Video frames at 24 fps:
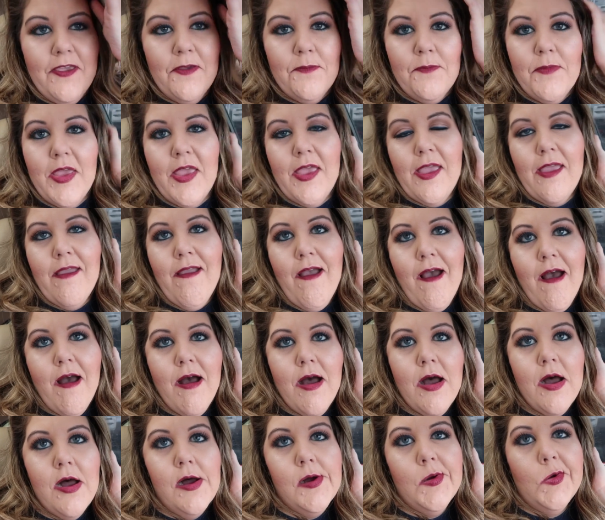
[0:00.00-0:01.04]
get me,
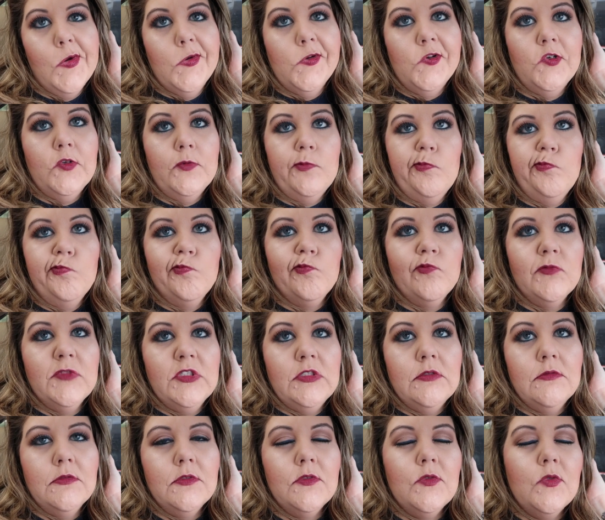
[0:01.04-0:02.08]
um,
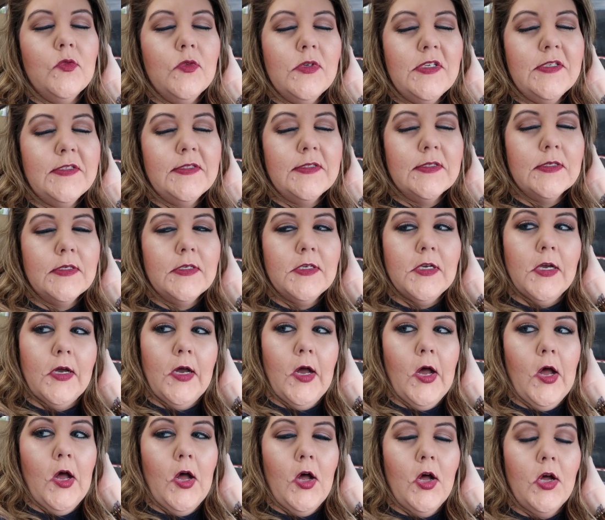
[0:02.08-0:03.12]
what is it
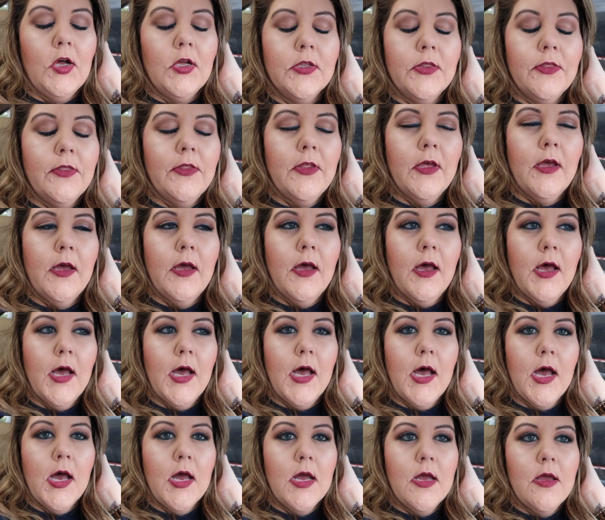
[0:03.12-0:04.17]
called?
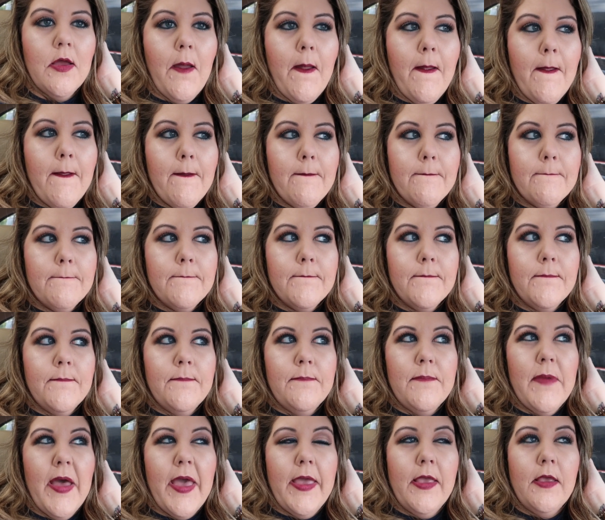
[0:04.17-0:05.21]
The
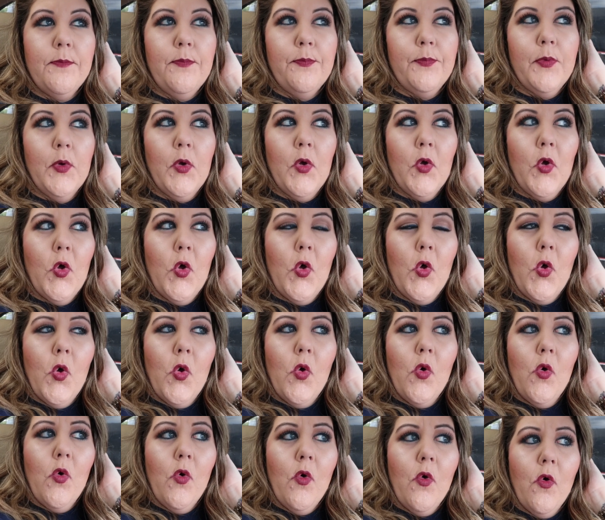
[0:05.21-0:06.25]

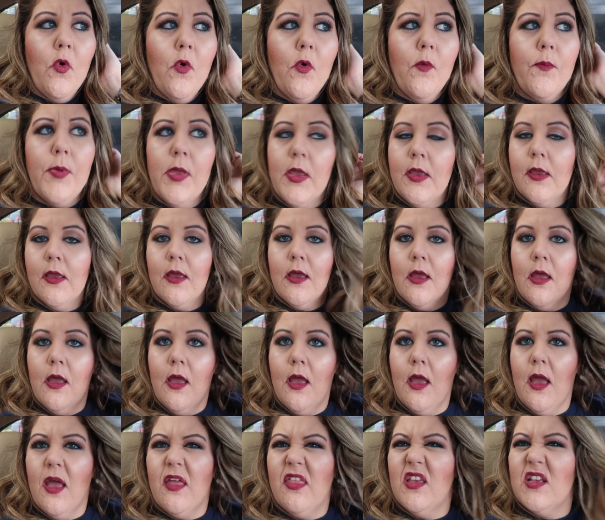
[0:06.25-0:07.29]
maple
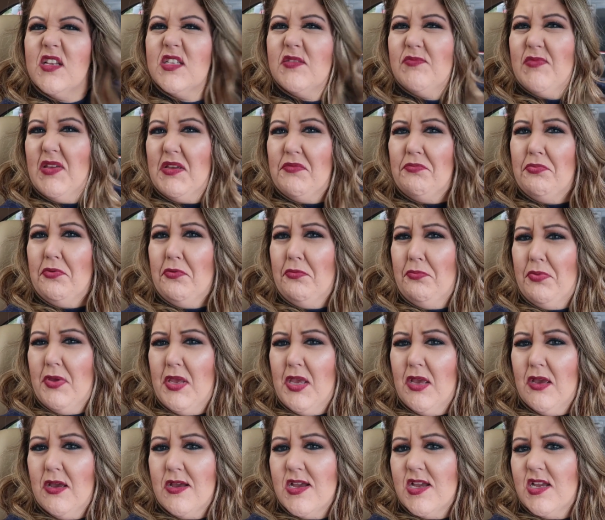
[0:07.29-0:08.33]
pecan. I think it's maple
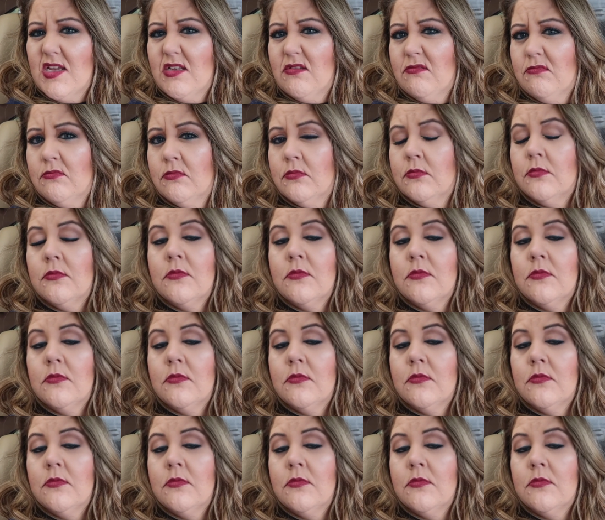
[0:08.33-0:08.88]
pecan.